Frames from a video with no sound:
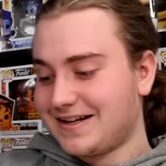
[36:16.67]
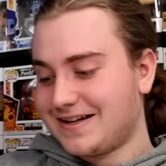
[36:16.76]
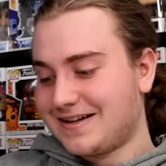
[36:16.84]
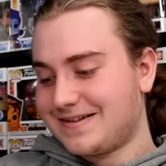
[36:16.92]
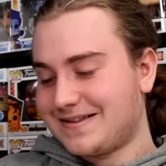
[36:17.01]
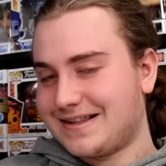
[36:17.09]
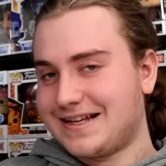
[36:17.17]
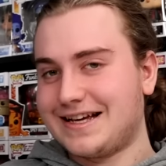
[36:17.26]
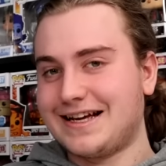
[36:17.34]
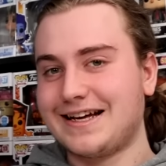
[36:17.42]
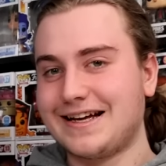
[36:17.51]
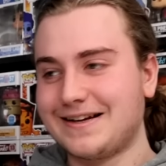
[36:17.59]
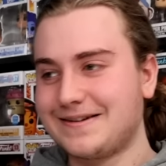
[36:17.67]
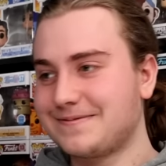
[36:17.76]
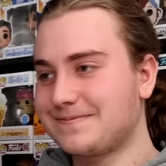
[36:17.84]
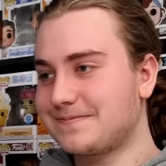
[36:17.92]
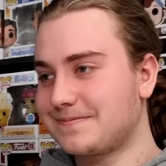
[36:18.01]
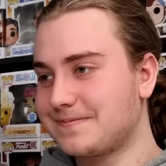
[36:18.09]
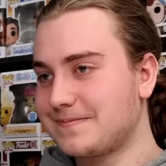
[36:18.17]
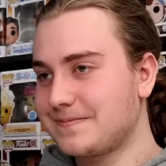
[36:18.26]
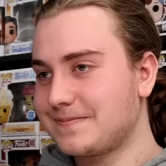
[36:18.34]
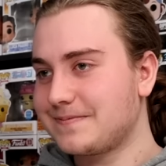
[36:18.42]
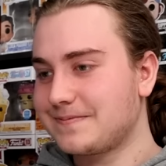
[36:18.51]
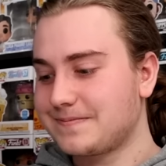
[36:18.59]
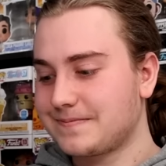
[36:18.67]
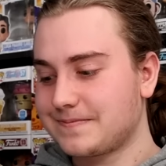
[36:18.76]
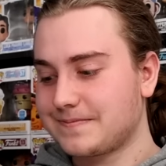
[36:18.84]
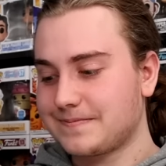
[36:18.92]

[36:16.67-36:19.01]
(not speaking)